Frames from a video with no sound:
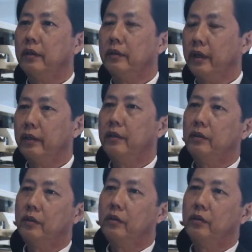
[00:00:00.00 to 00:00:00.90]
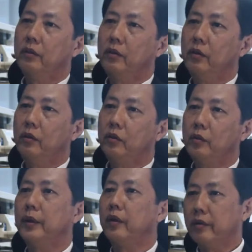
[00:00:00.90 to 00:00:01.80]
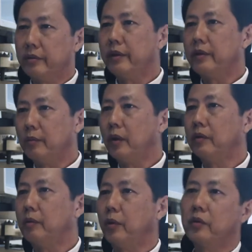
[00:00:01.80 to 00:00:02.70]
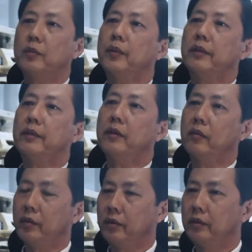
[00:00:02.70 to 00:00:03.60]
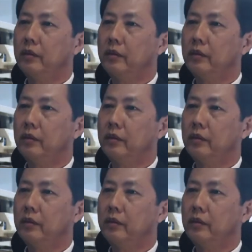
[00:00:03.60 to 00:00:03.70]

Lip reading: then you should be concerned about the possibility of the